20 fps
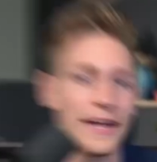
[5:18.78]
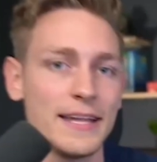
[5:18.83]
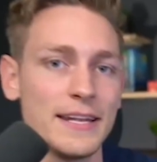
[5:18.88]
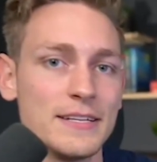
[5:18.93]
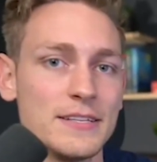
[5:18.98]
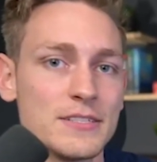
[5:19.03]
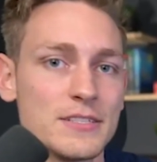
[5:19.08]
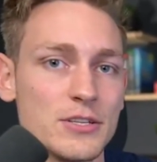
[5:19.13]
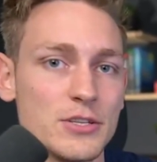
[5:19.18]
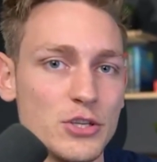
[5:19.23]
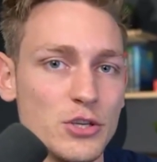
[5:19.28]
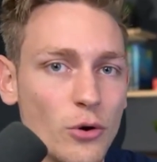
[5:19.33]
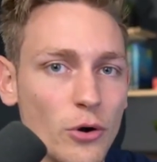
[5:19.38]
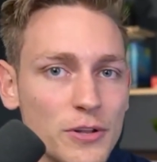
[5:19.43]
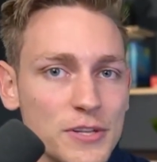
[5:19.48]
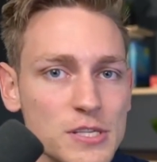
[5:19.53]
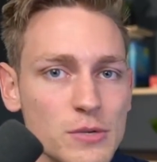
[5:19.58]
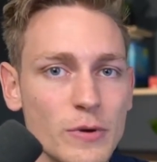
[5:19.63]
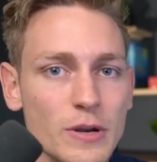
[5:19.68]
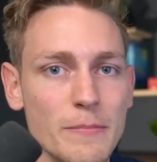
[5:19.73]
And you
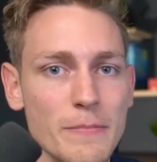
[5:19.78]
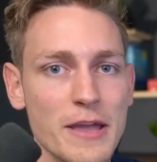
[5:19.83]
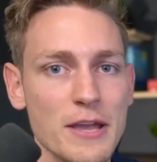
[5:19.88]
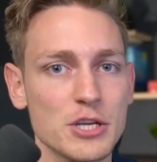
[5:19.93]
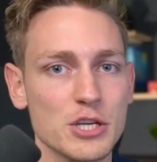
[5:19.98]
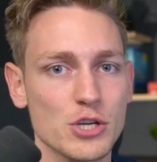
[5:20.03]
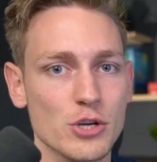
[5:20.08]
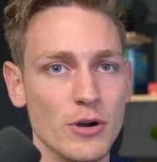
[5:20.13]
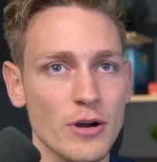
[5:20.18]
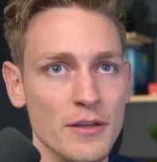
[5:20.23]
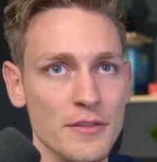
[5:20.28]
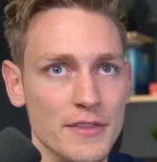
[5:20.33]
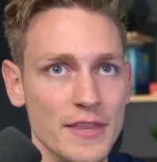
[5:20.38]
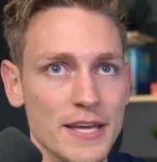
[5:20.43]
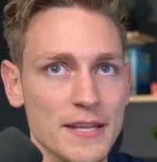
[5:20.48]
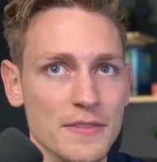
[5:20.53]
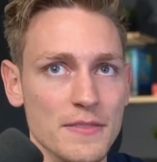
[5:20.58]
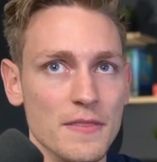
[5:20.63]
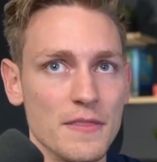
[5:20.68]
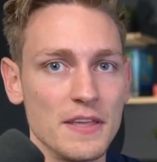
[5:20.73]
also want to make sure
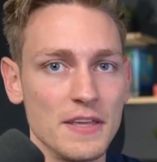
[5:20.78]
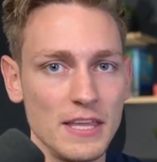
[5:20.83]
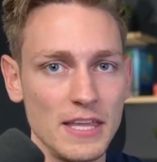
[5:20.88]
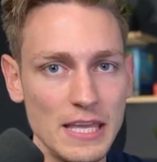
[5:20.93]
that the